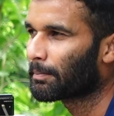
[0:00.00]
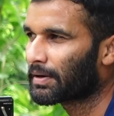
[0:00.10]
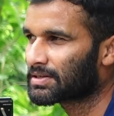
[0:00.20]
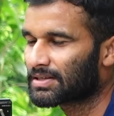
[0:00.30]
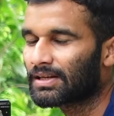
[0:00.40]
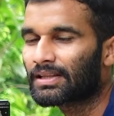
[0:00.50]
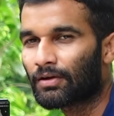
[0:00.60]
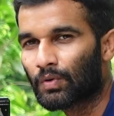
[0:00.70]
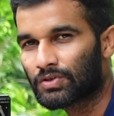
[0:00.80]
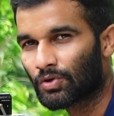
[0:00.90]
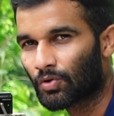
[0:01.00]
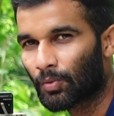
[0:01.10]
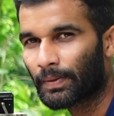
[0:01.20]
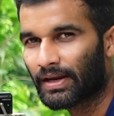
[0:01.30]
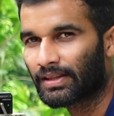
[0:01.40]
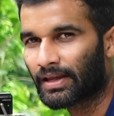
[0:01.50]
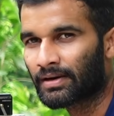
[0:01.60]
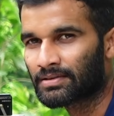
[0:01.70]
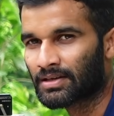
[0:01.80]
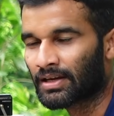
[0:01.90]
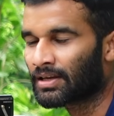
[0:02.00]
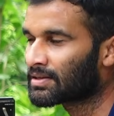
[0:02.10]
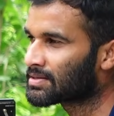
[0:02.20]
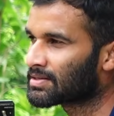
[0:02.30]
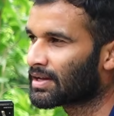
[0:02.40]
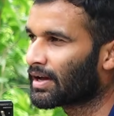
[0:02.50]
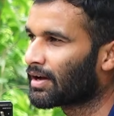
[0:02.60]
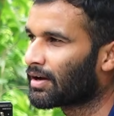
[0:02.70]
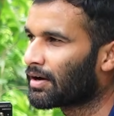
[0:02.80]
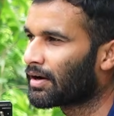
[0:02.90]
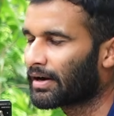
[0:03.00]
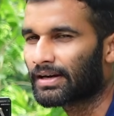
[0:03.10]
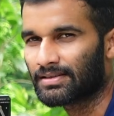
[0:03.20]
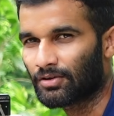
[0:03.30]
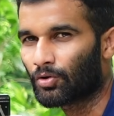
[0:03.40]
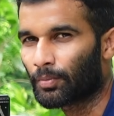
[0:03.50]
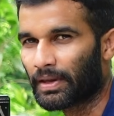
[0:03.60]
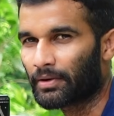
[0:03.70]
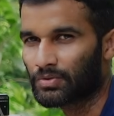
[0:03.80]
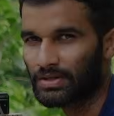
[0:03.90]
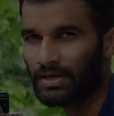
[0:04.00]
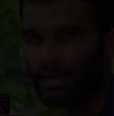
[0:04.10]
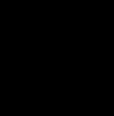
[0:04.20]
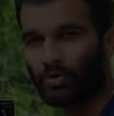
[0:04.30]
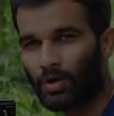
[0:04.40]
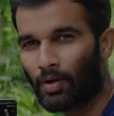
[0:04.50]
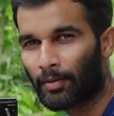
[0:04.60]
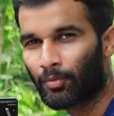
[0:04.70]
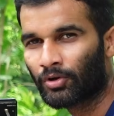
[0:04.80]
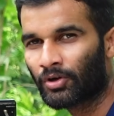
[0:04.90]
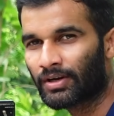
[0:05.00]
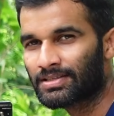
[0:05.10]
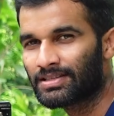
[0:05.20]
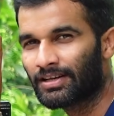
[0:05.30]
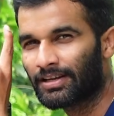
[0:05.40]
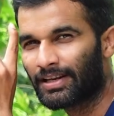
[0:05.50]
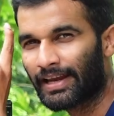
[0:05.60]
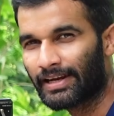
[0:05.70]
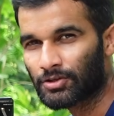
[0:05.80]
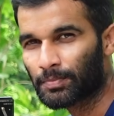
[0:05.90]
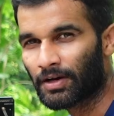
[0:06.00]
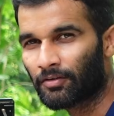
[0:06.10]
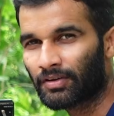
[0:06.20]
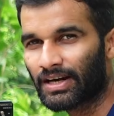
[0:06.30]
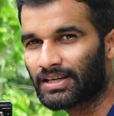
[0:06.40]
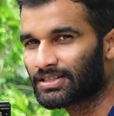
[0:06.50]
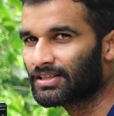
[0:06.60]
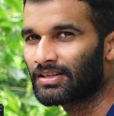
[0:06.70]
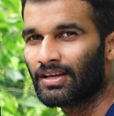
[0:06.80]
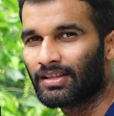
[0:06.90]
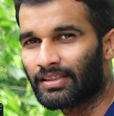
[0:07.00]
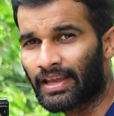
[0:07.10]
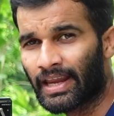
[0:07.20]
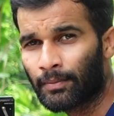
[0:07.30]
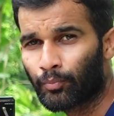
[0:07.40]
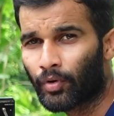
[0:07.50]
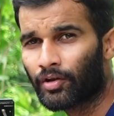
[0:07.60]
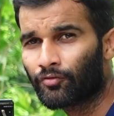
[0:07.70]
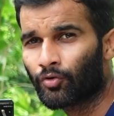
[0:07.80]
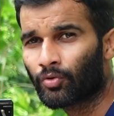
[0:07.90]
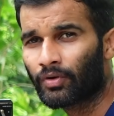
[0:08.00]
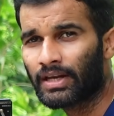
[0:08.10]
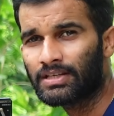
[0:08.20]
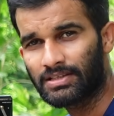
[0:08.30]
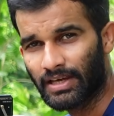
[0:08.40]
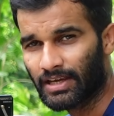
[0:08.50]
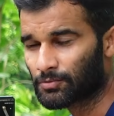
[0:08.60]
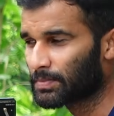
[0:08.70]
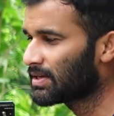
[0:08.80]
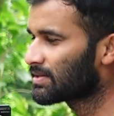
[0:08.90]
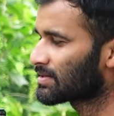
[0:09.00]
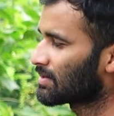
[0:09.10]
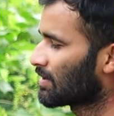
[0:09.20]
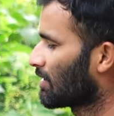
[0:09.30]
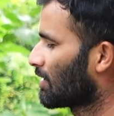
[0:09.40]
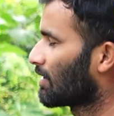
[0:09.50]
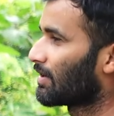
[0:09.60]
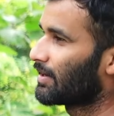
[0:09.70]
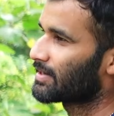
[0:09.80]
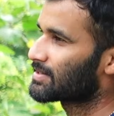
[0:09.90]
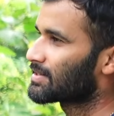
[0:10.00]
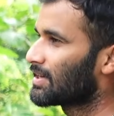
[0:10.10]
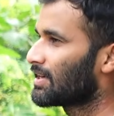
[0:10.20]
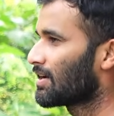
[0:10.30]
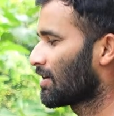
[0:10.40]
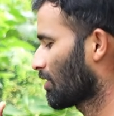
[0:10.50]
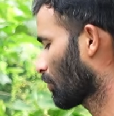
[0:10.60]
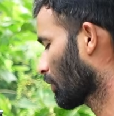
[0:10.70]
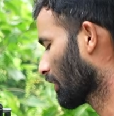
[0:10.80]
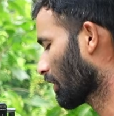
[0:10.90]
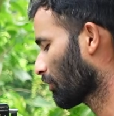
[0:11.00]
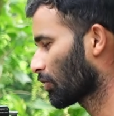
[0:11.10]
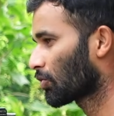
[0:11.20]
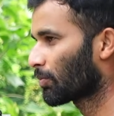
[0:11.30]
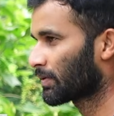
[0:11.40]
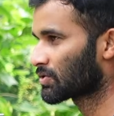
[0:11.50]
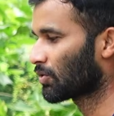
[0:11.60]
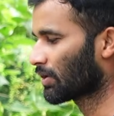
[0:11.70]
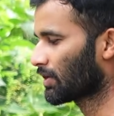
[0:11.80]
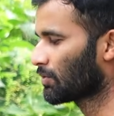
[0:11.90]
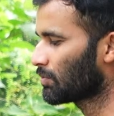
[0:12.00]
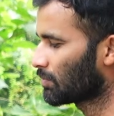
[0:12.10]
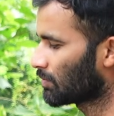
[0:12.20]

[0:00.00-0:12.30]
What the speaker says: but still there was a grouping at that size, a decent grouping I would say. So now I'm going to test the lightest pellet of the collection, the 8.4 grain JSPs. Let's see what kind of a group it's gonna give.